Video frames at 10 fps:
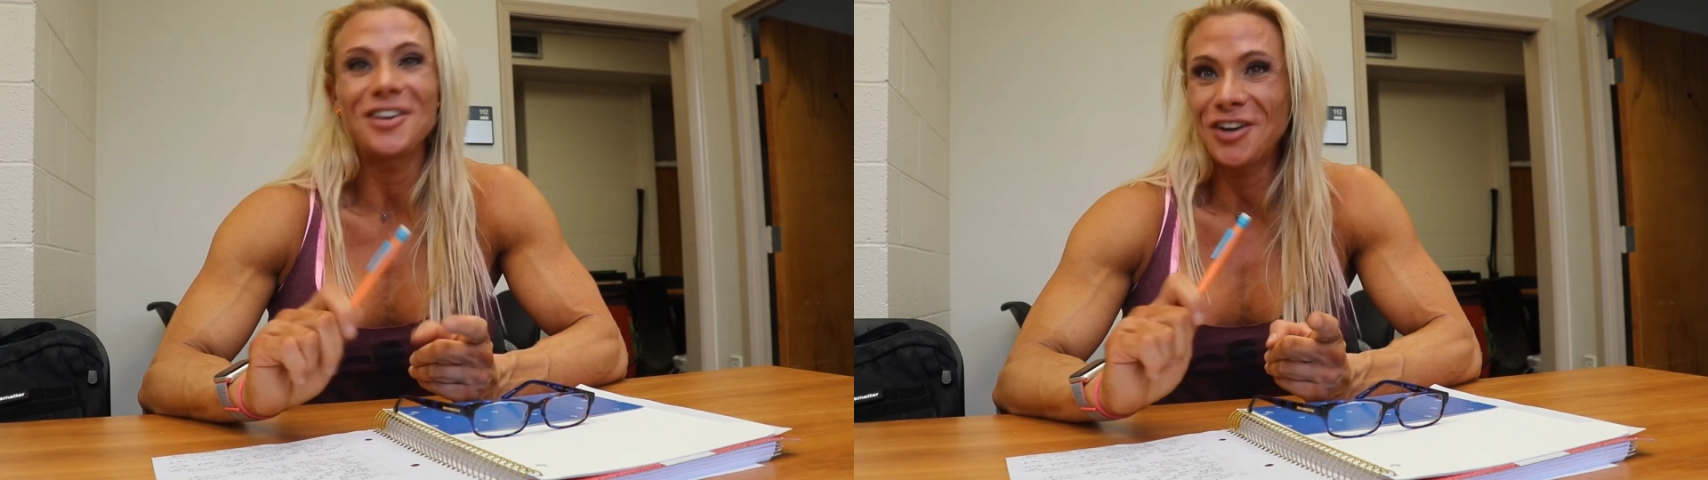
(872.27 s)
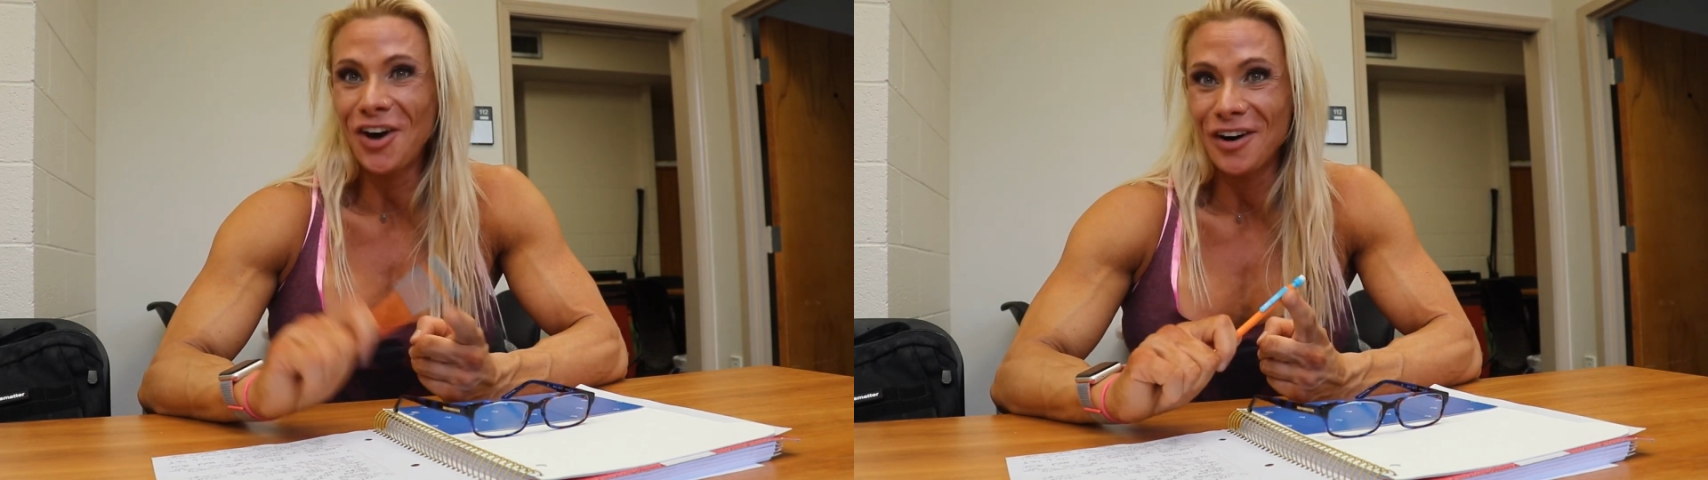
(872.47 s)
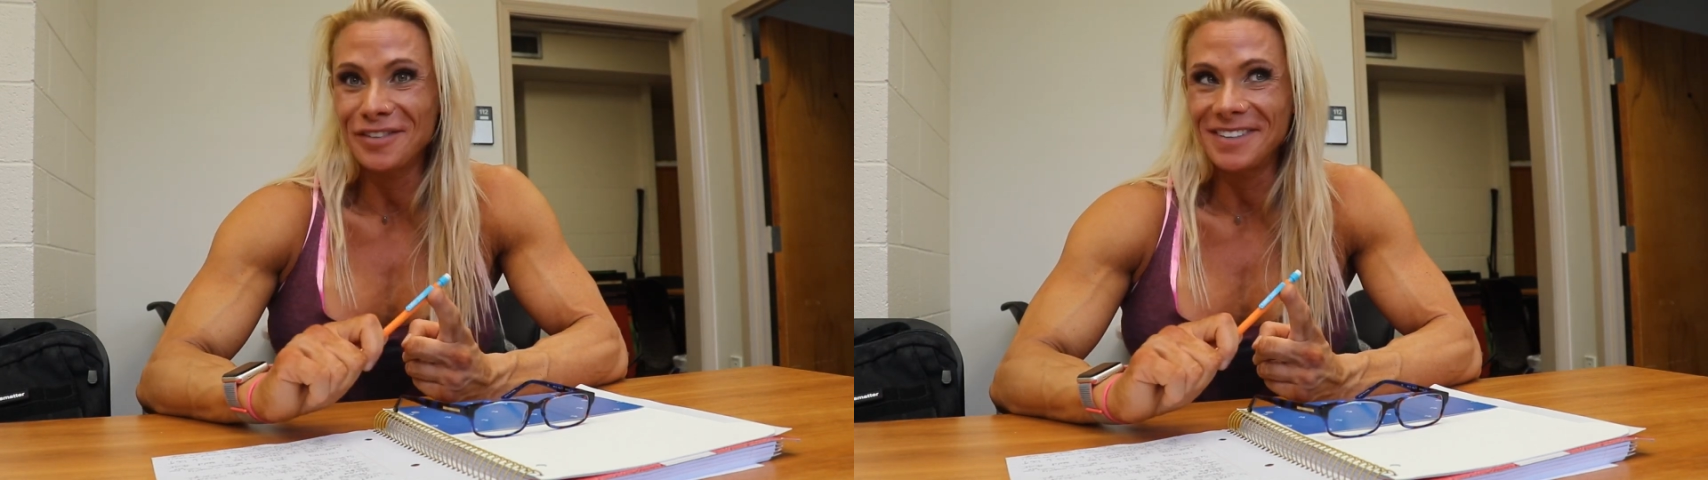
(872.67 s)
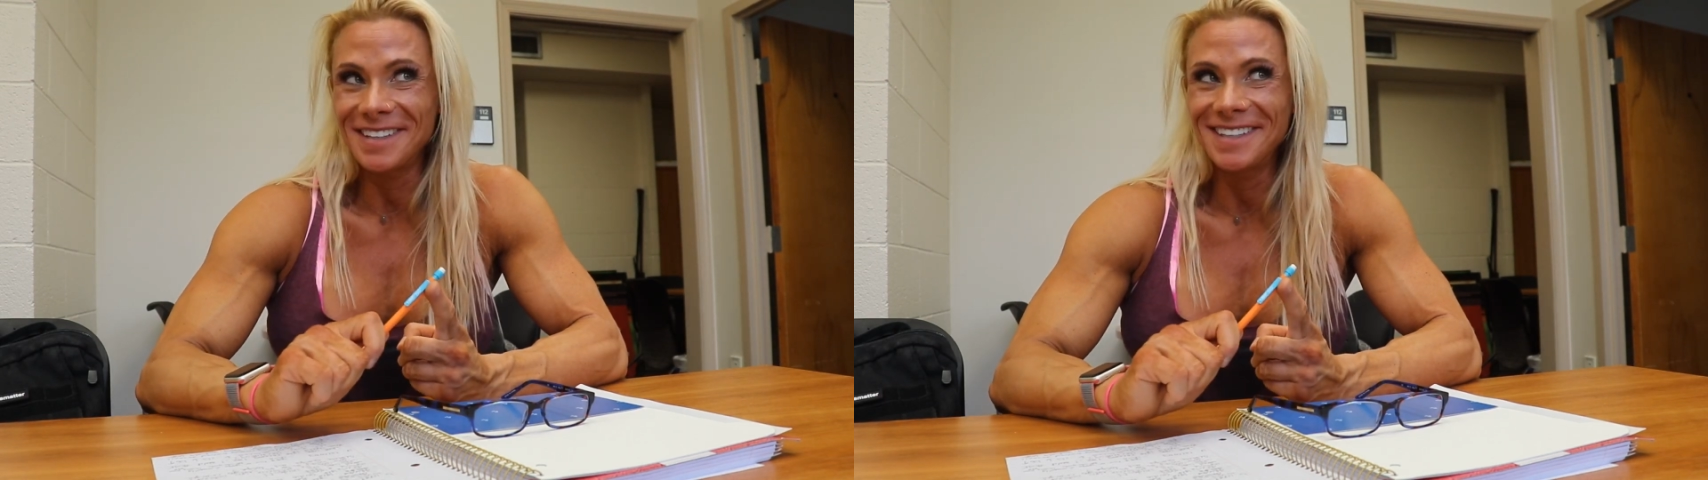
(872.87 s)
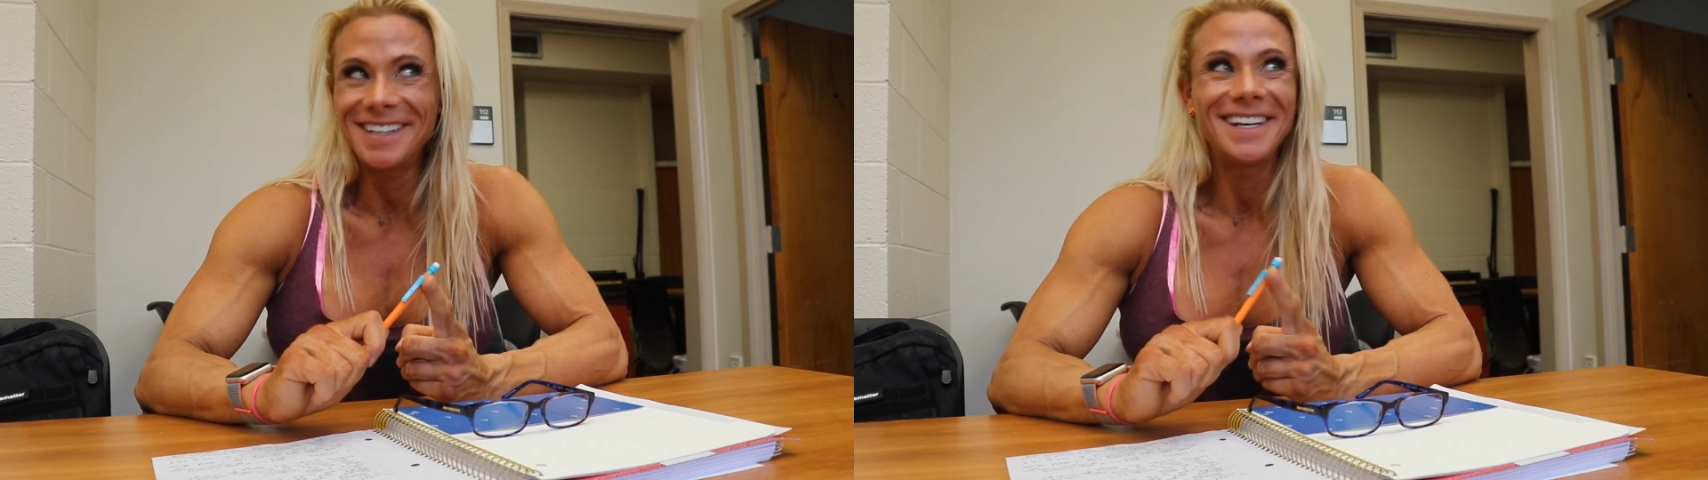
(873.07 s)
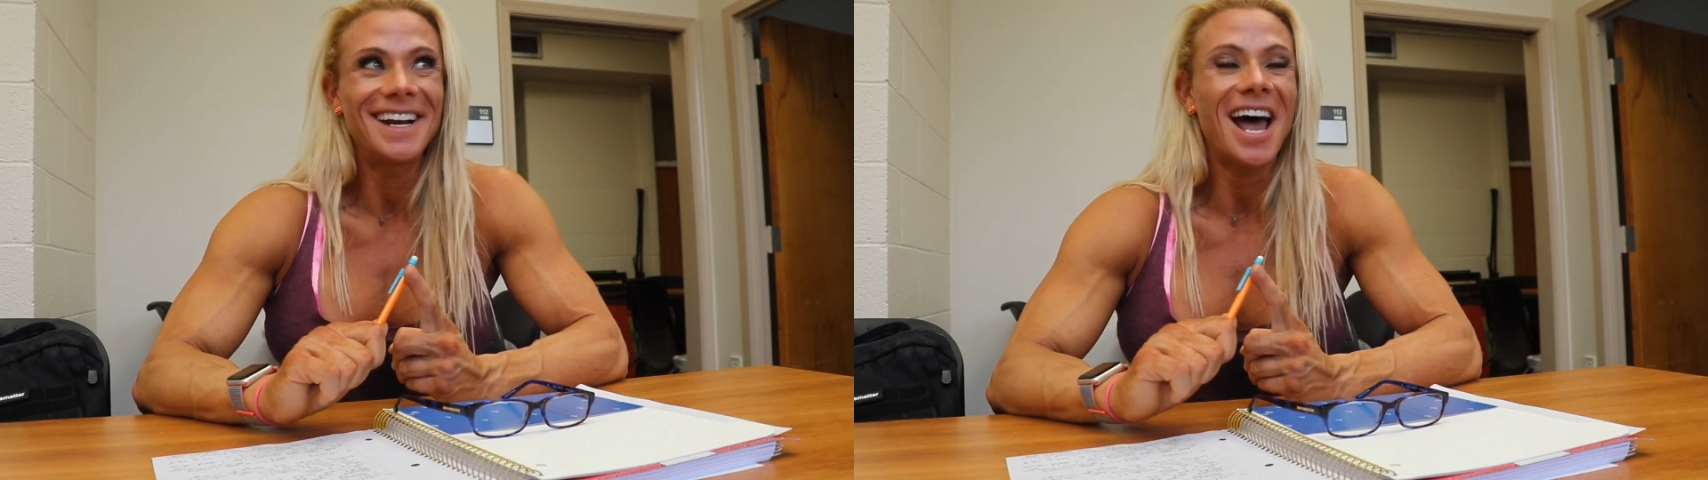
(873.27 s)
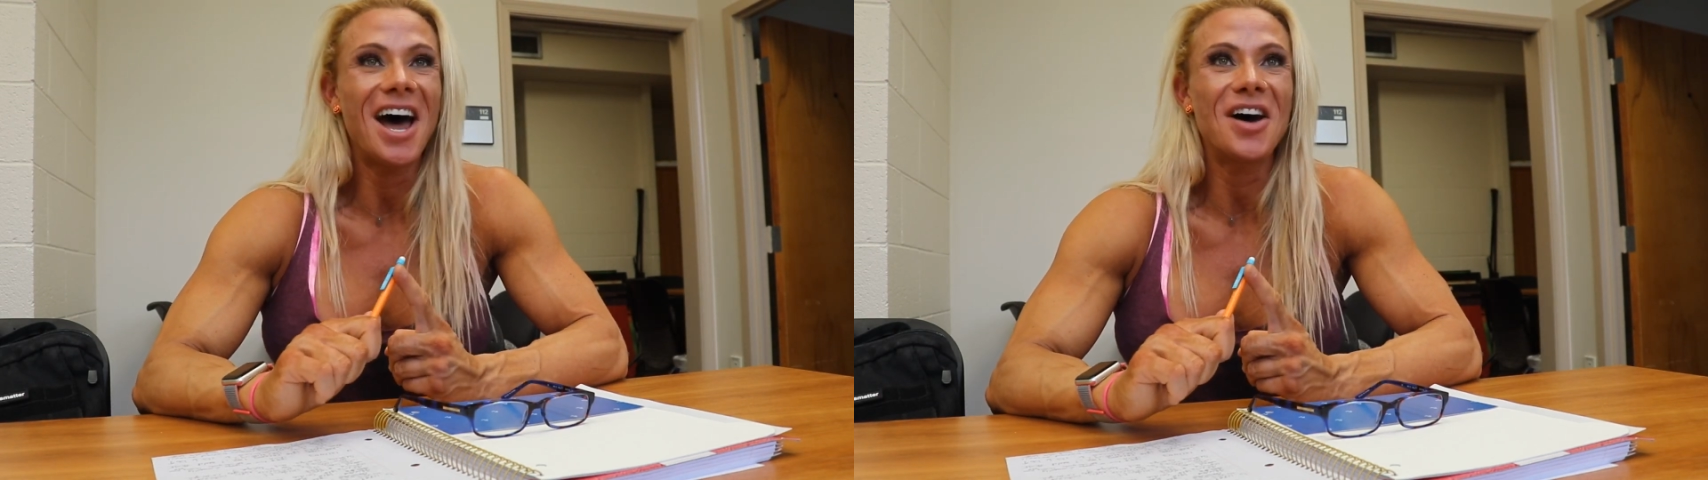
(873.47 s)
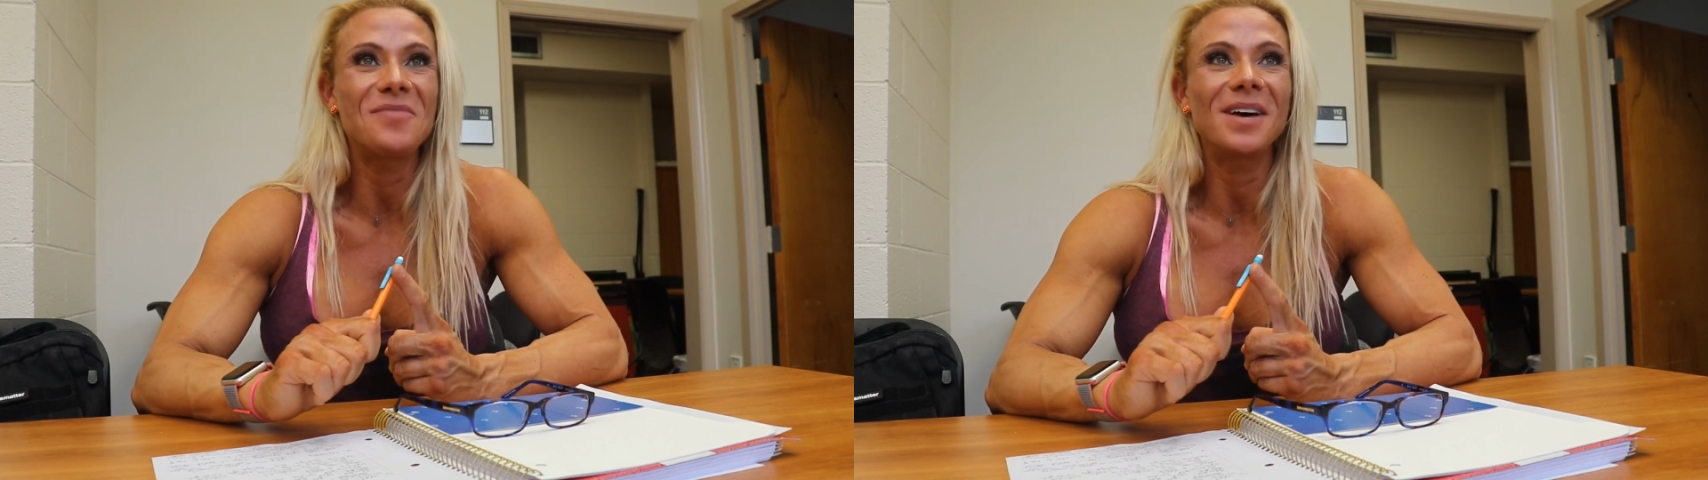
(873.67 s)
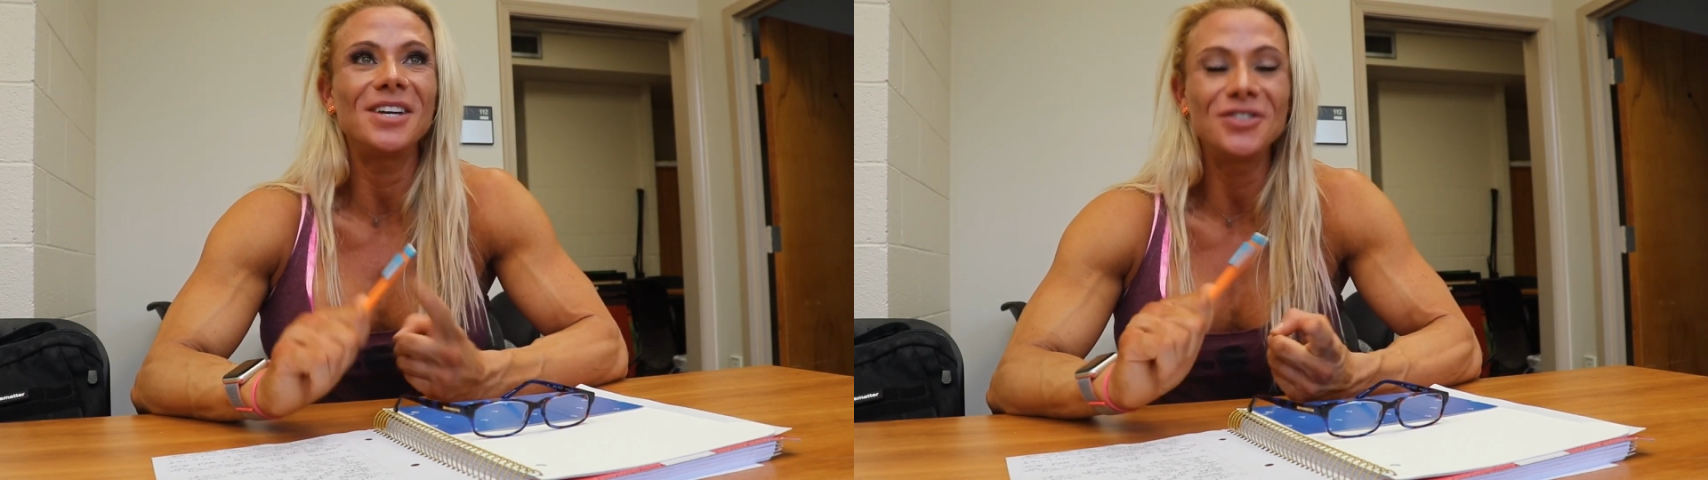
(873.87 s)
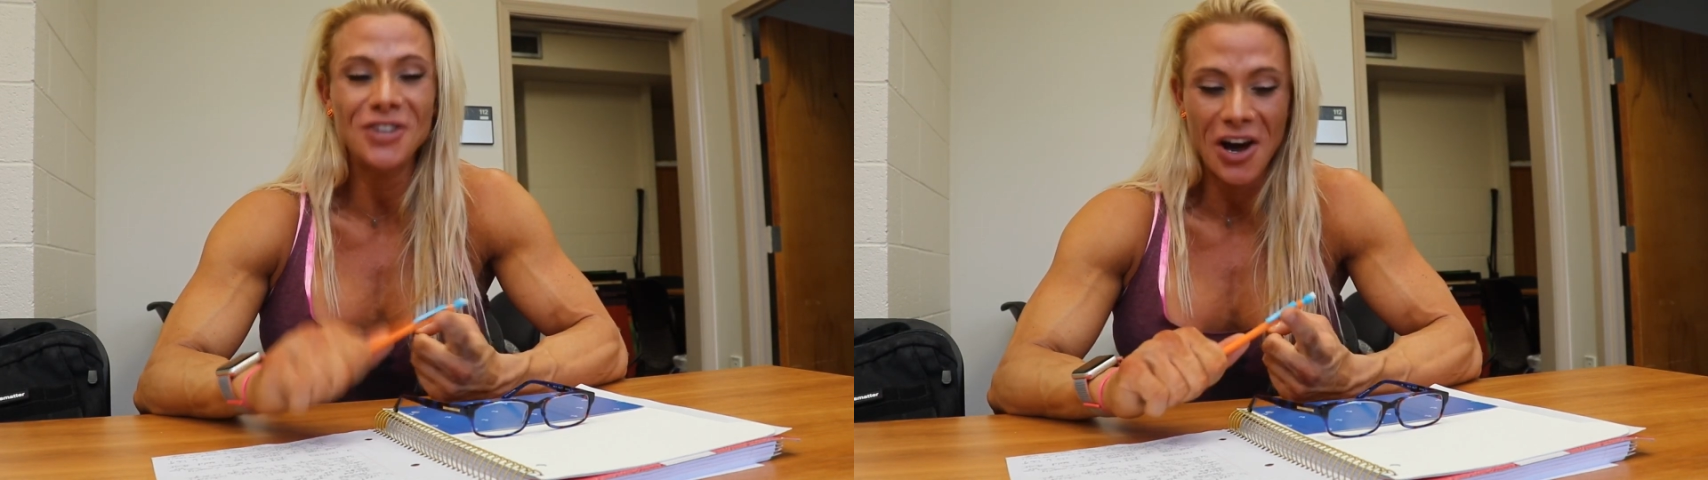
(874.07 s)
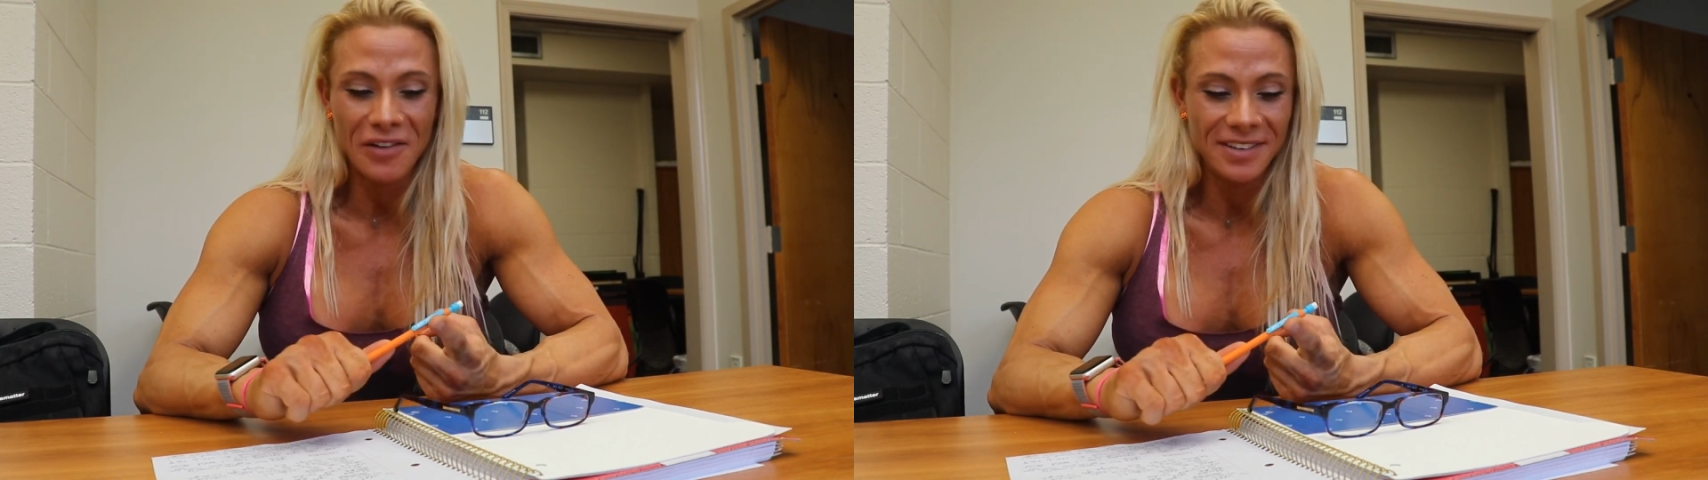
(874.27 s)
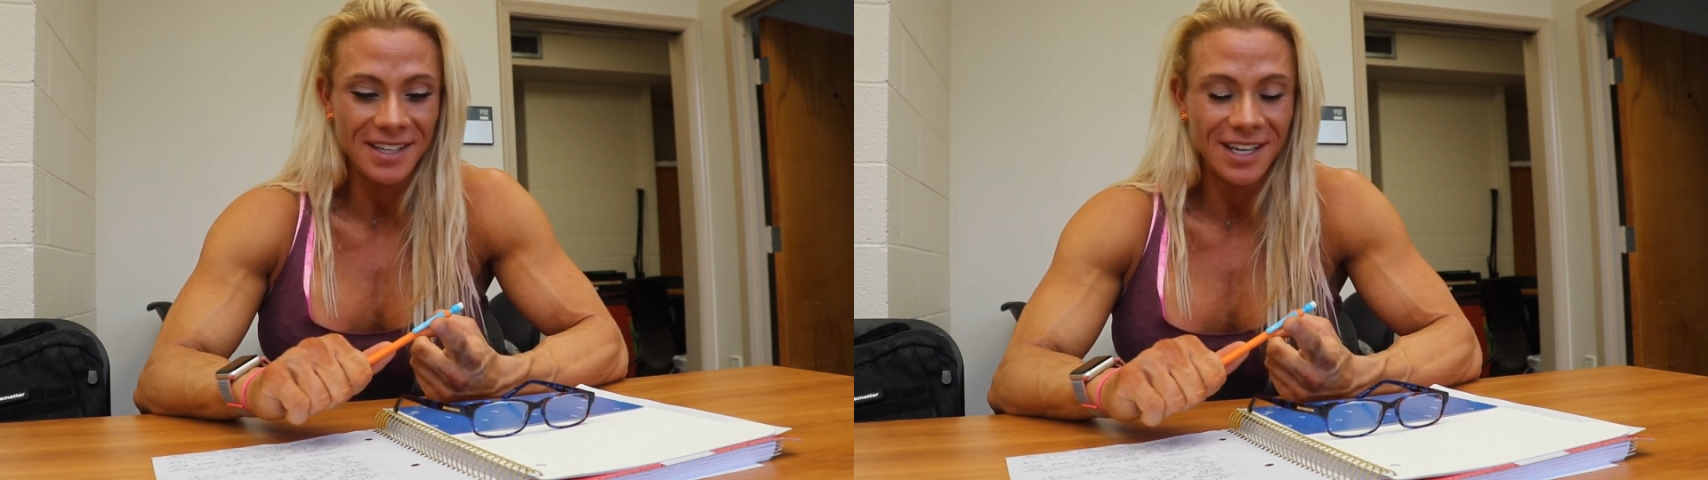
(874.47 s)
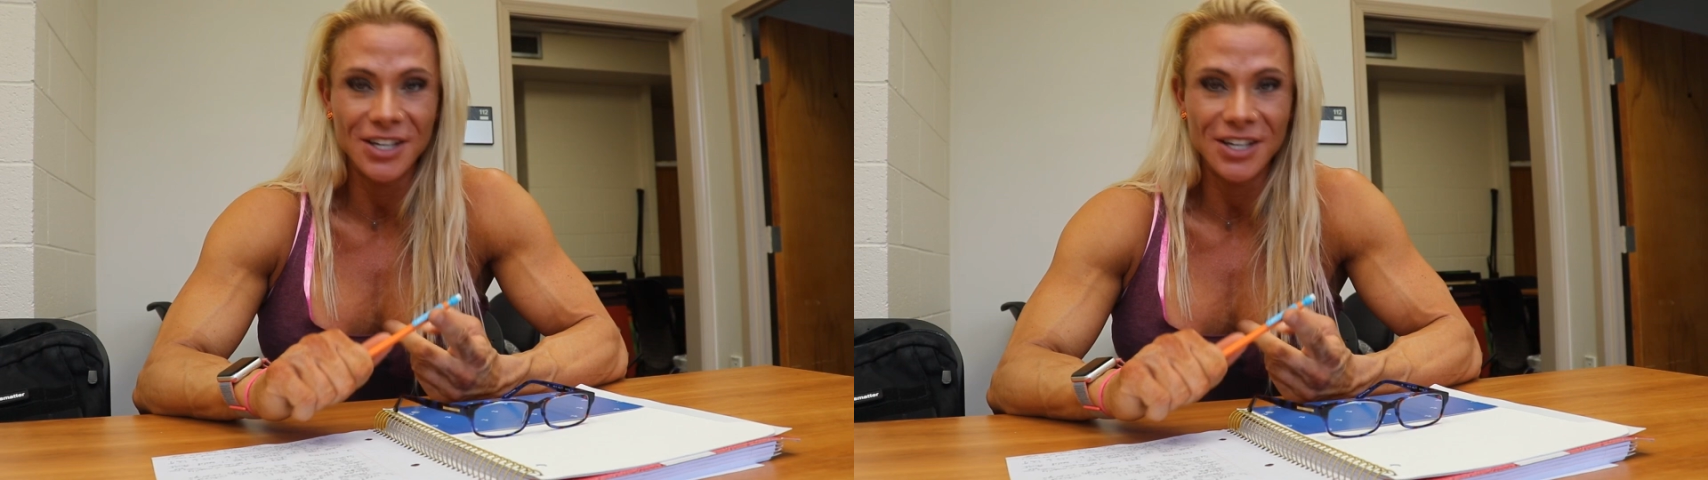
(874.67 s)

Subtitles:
Coffee. I use coffee.